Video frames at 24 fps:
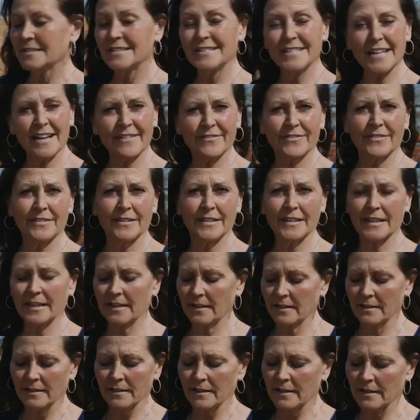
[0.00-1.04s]

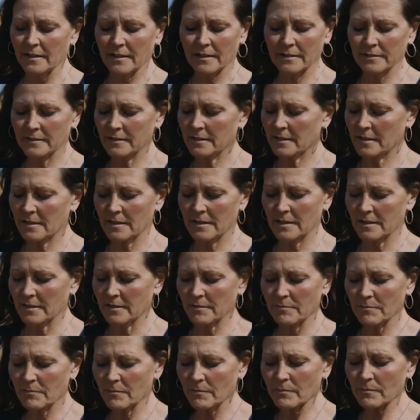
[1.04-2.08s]
definitely uh,
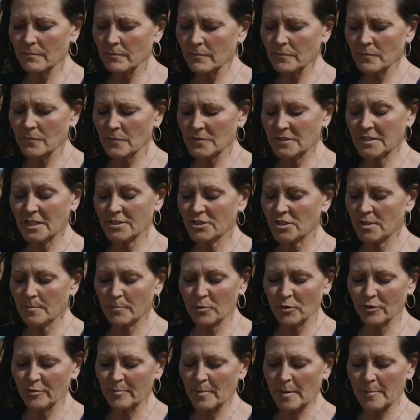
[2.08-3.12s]
such an
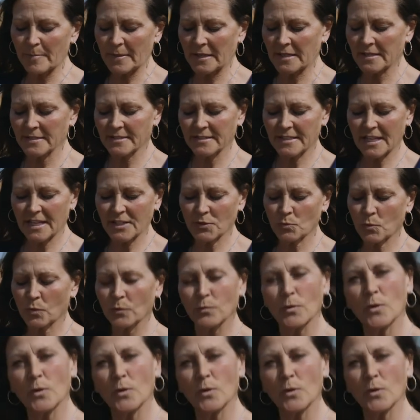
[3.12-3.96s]
improvement because that's where